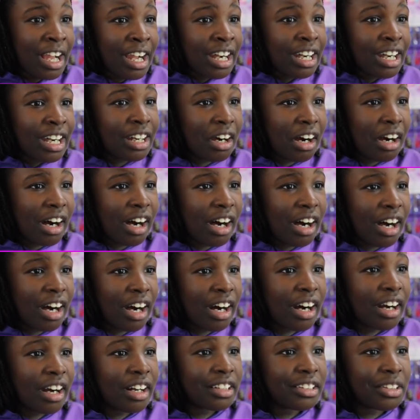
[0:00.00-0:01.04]

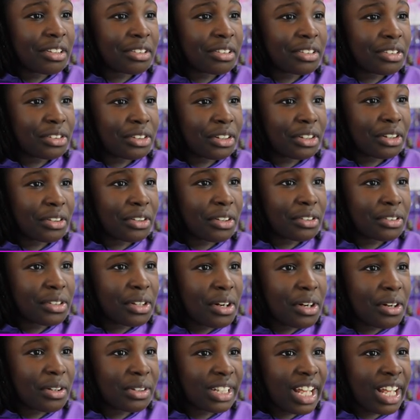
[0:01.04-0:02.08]
Oh, no.
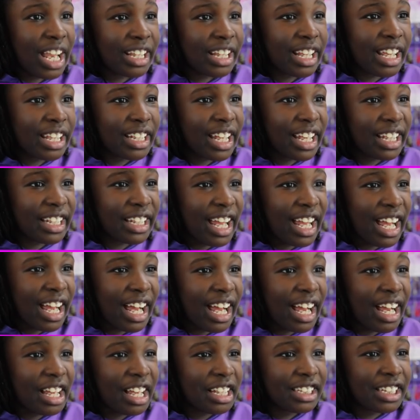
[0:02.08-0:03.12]
Lila,
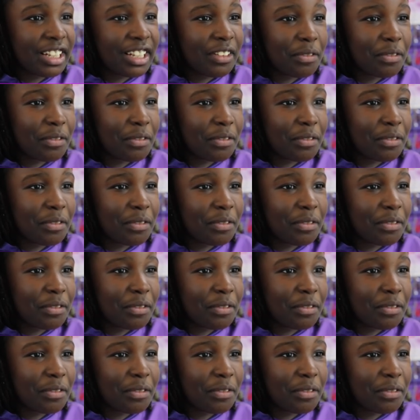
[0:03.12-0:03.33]
leave